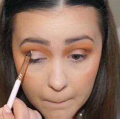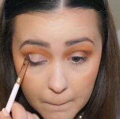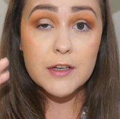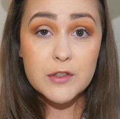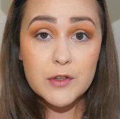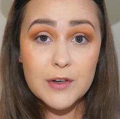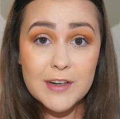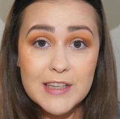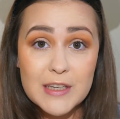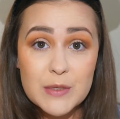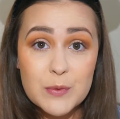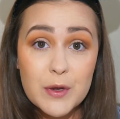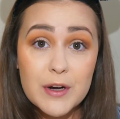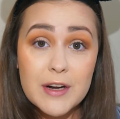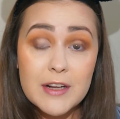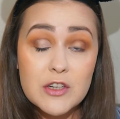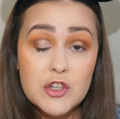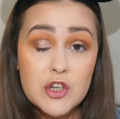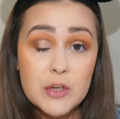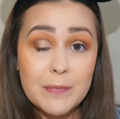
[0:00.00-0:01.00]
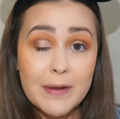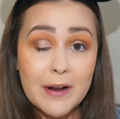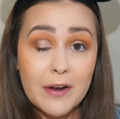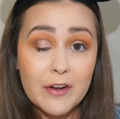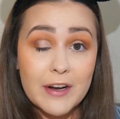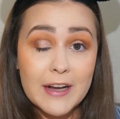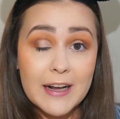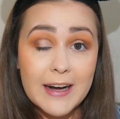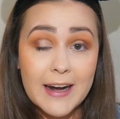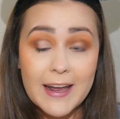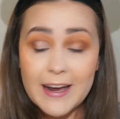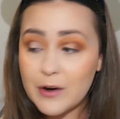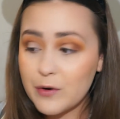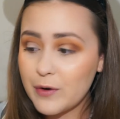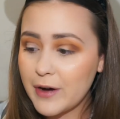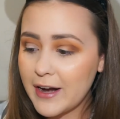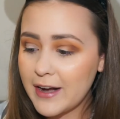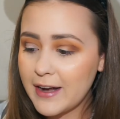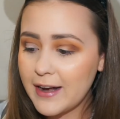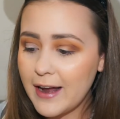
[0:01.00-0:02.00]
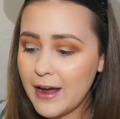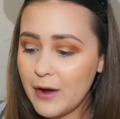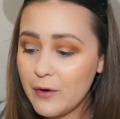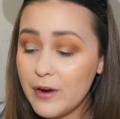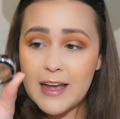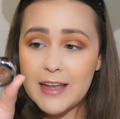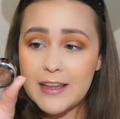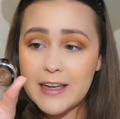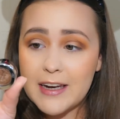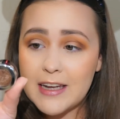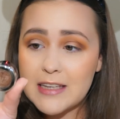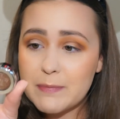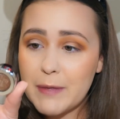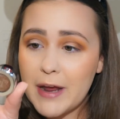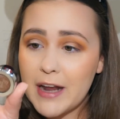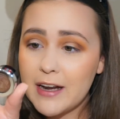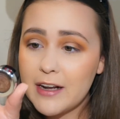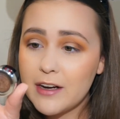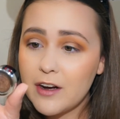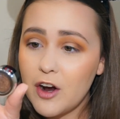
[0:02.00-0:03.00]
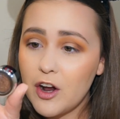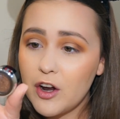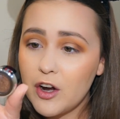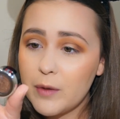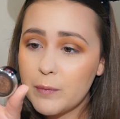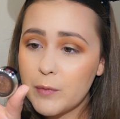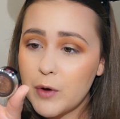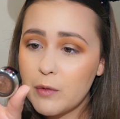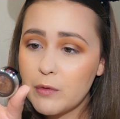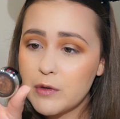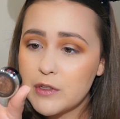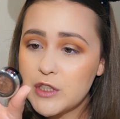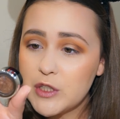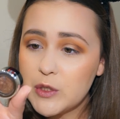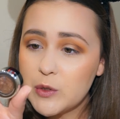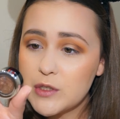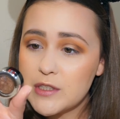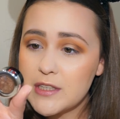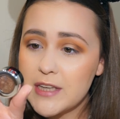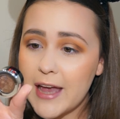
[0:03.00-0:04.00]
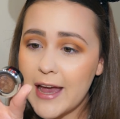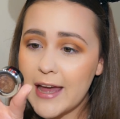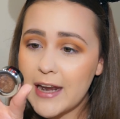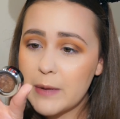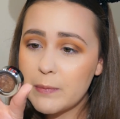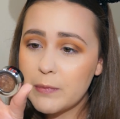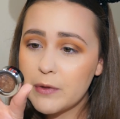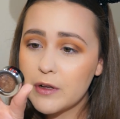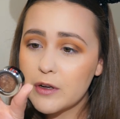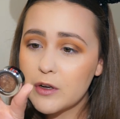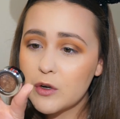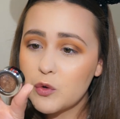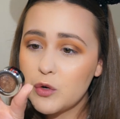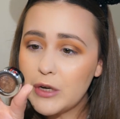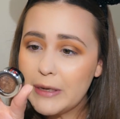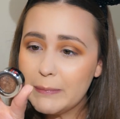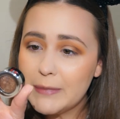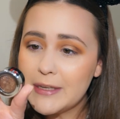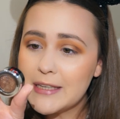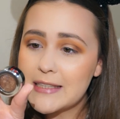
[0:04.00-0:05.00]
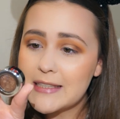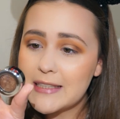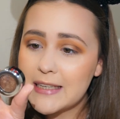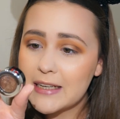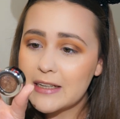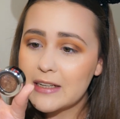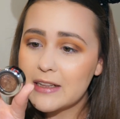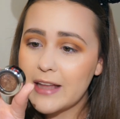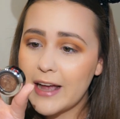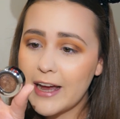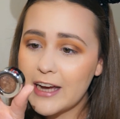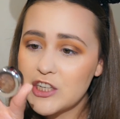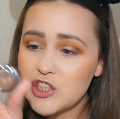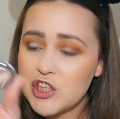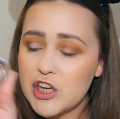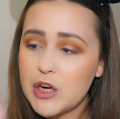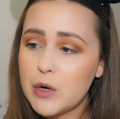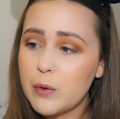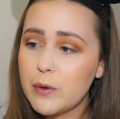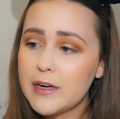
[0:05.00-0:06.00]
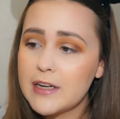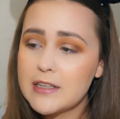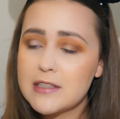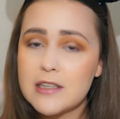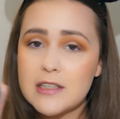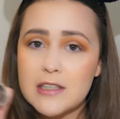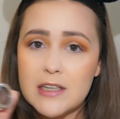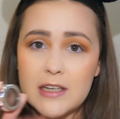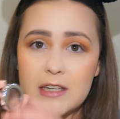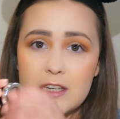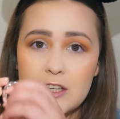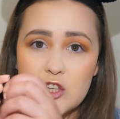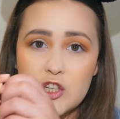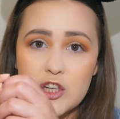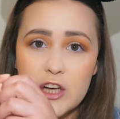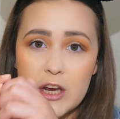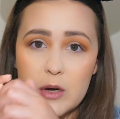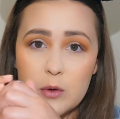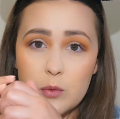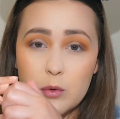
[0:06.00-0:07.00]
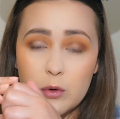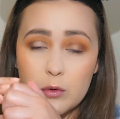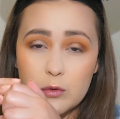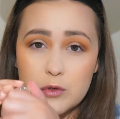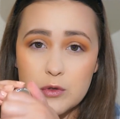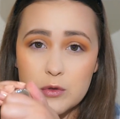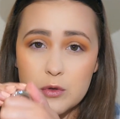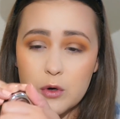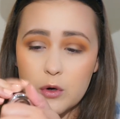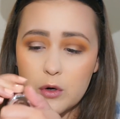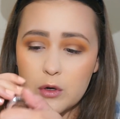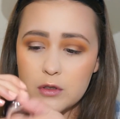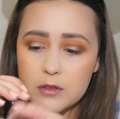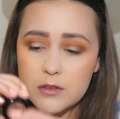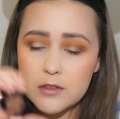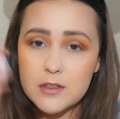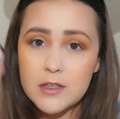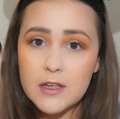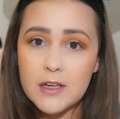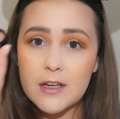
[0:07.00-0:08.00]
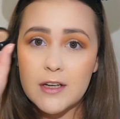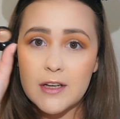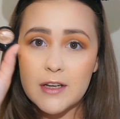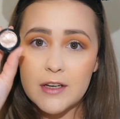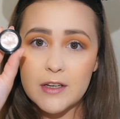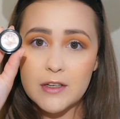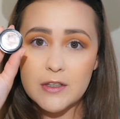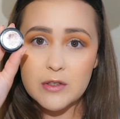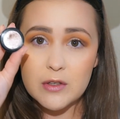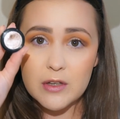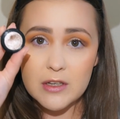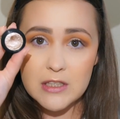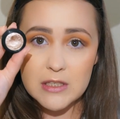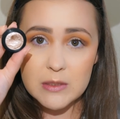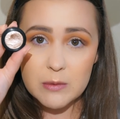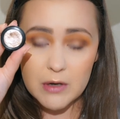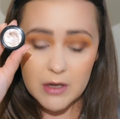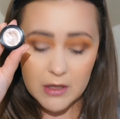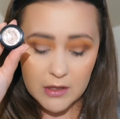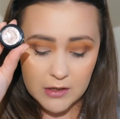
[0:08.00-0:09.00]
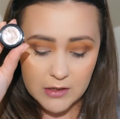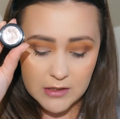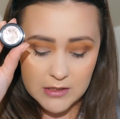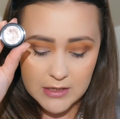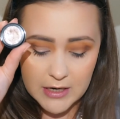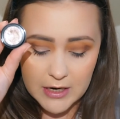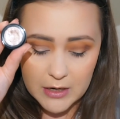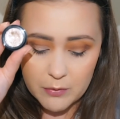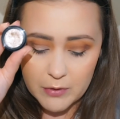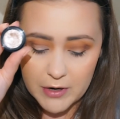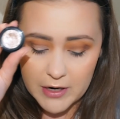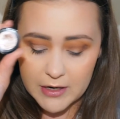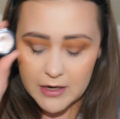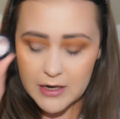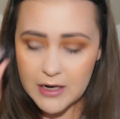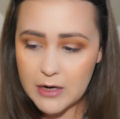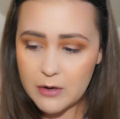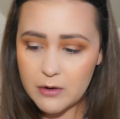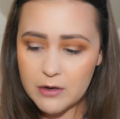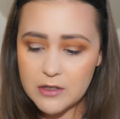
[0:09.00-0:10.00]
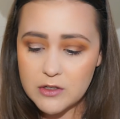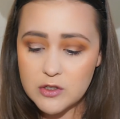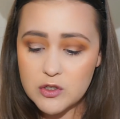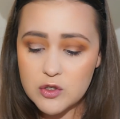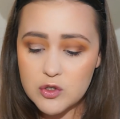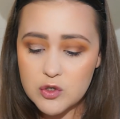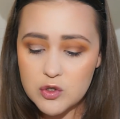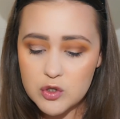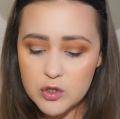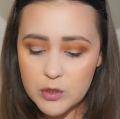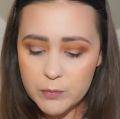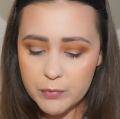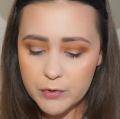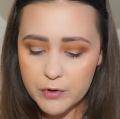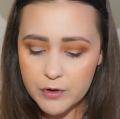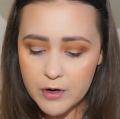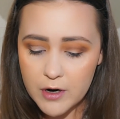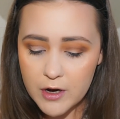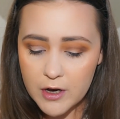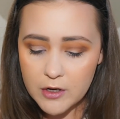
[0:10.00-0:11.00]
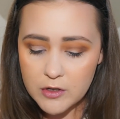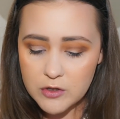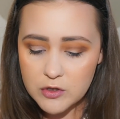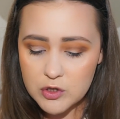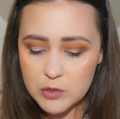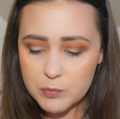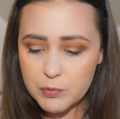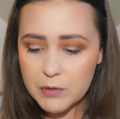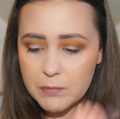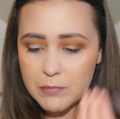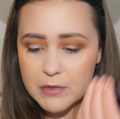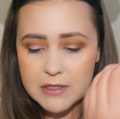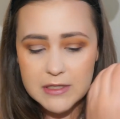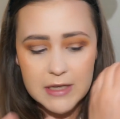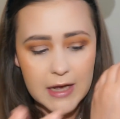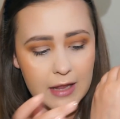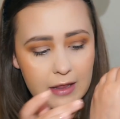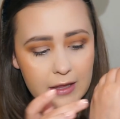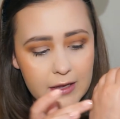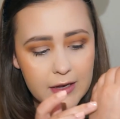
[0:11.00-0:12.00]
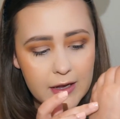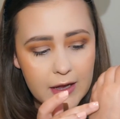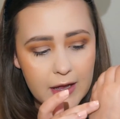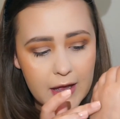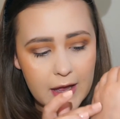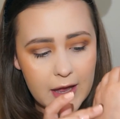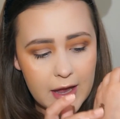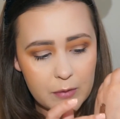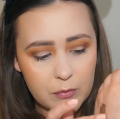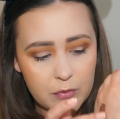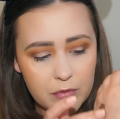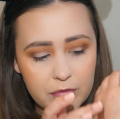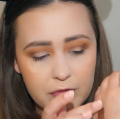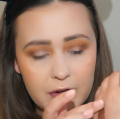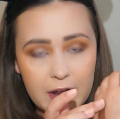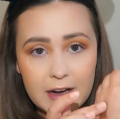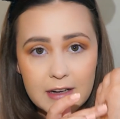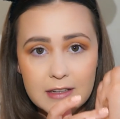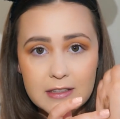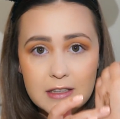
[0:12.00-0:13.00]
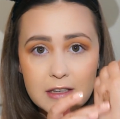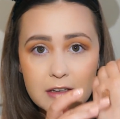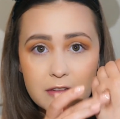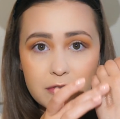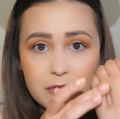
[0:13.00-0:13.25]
So this is what it should be looking like right now. And then as my lid color, I'm going to use the Annabelle Creamy Single Eyeshadow, and this is in the shade Rose Gold. So this is what it looks like right here. It is super metallic and reflective.